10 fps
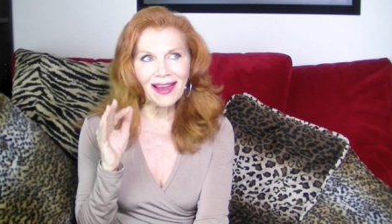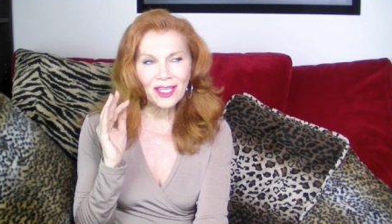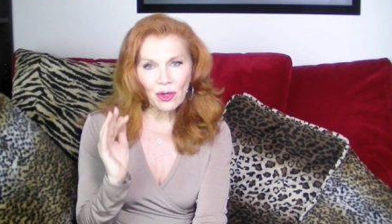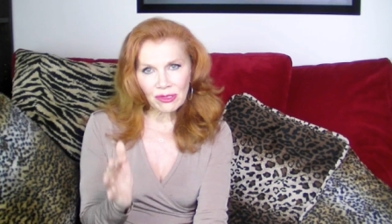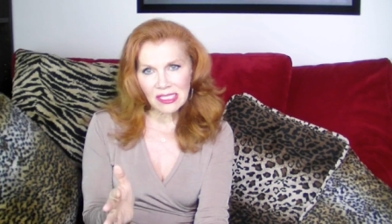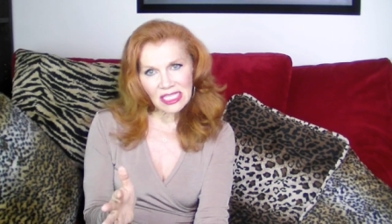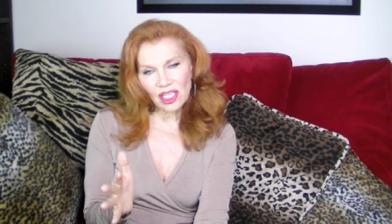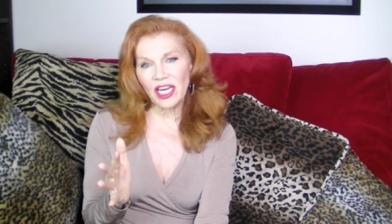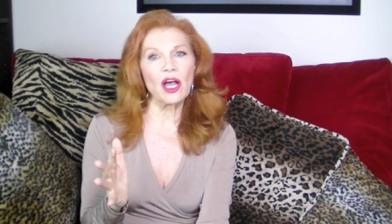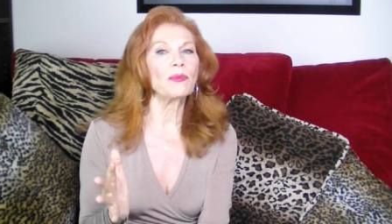I know this
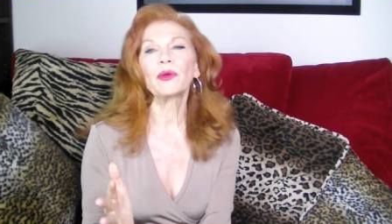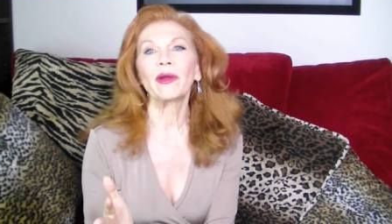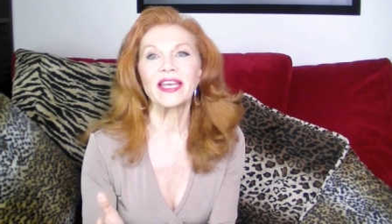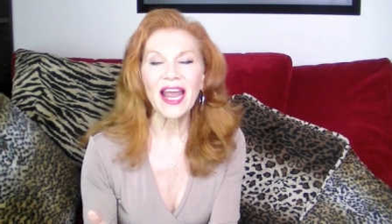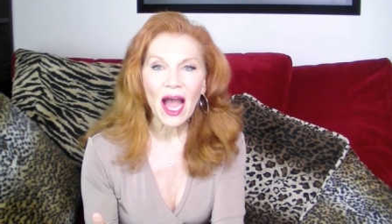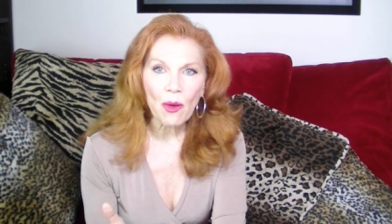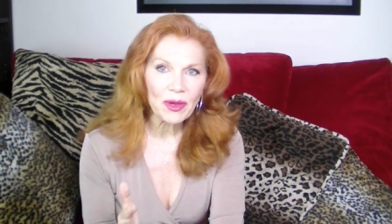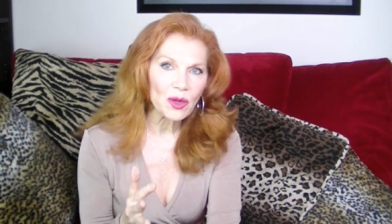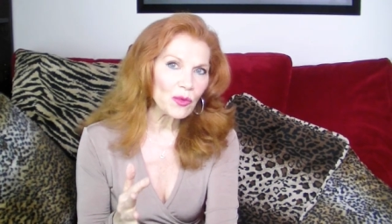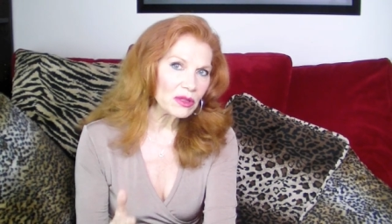isn't going to help you right now,
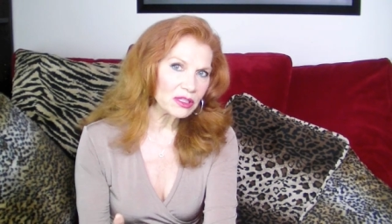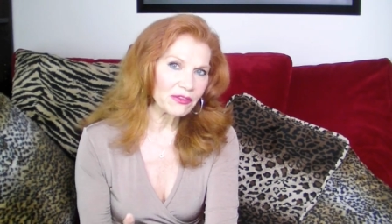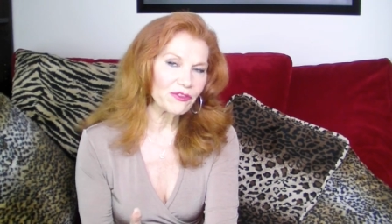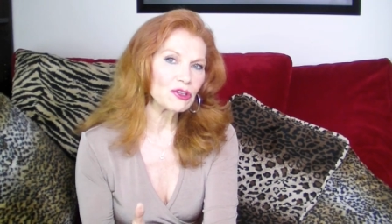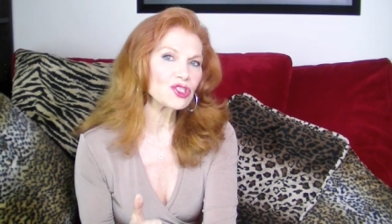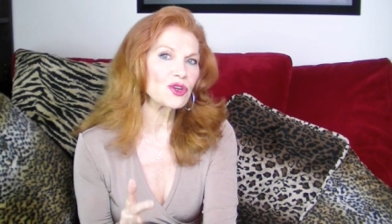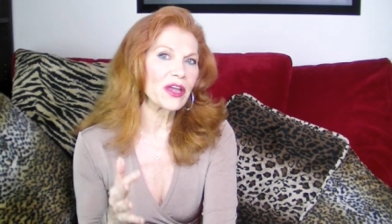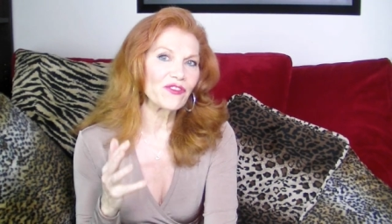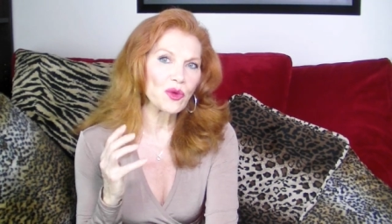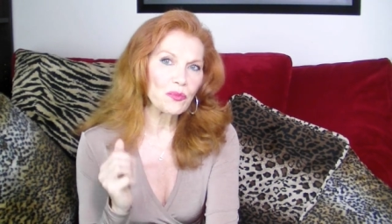but it will in the future
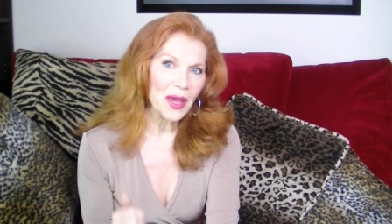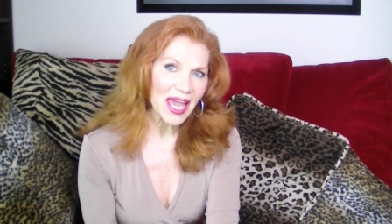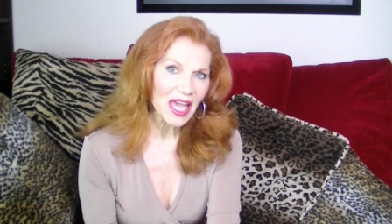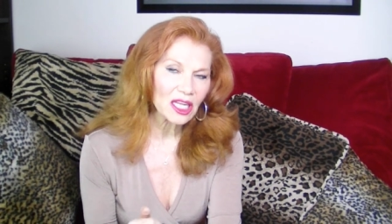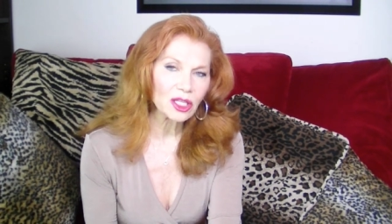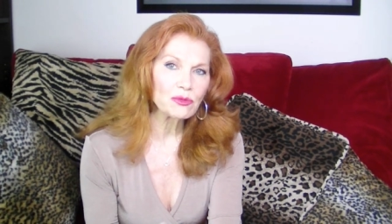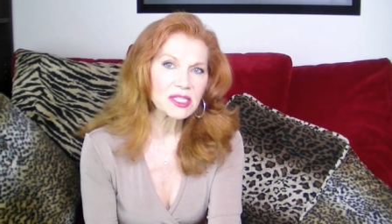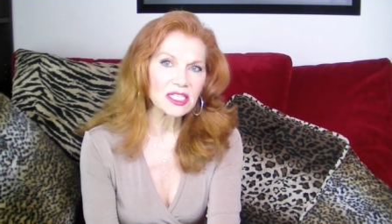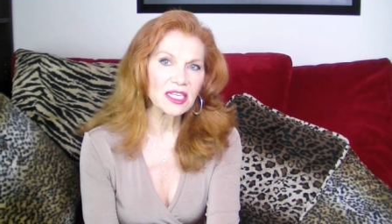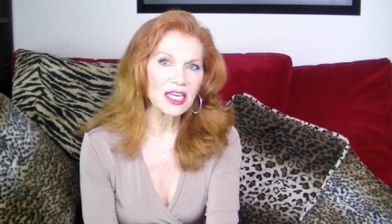if you pay
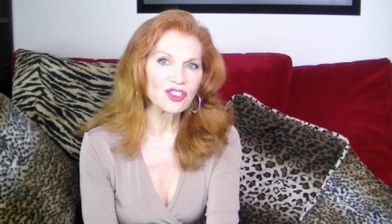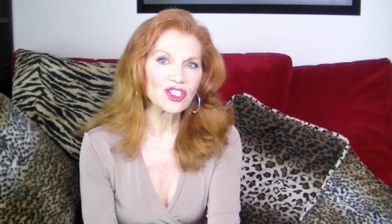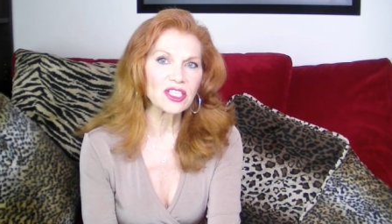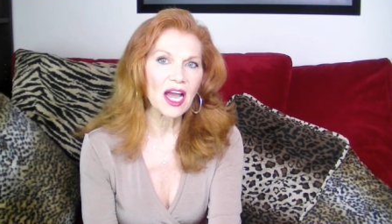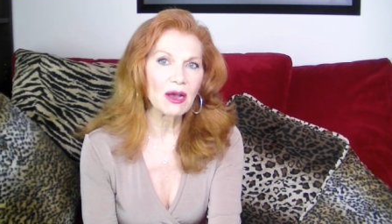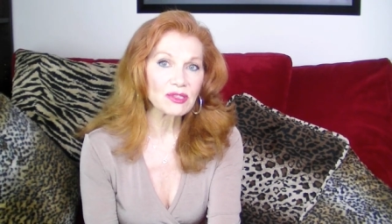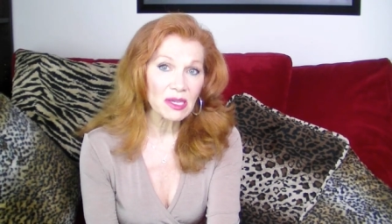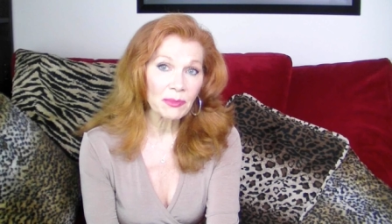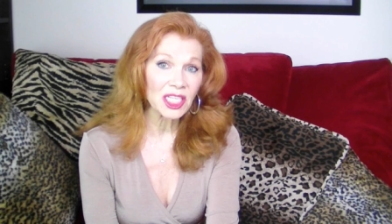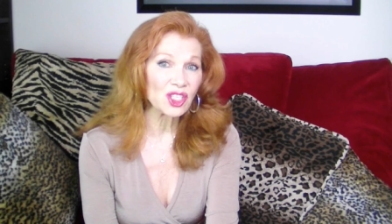close attention to how
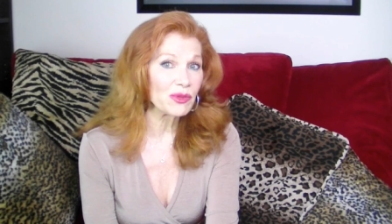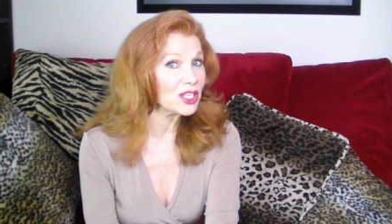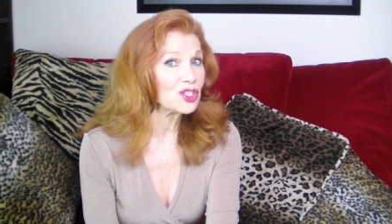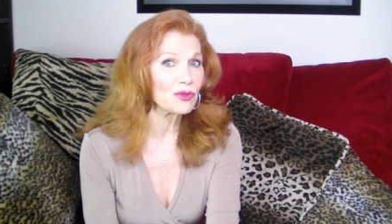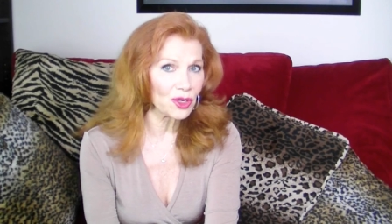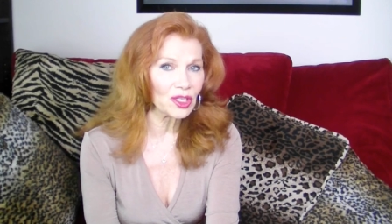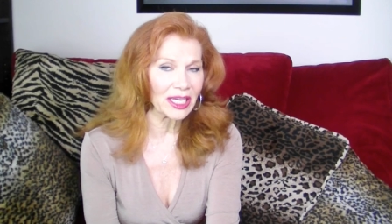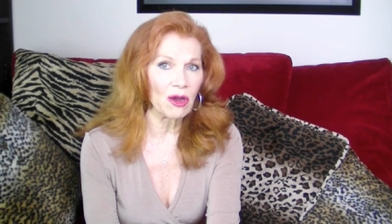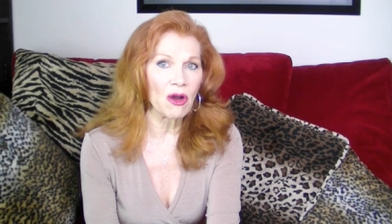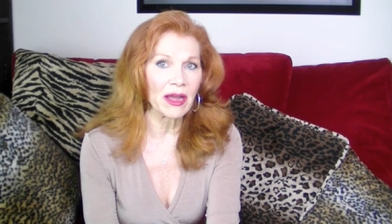somebody treats you
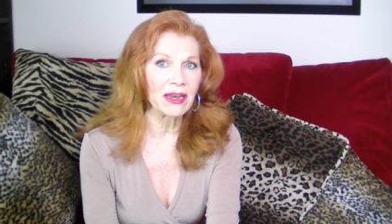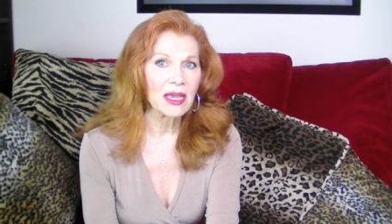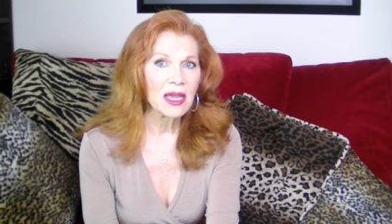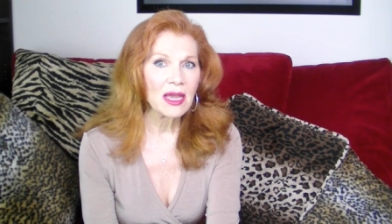early on.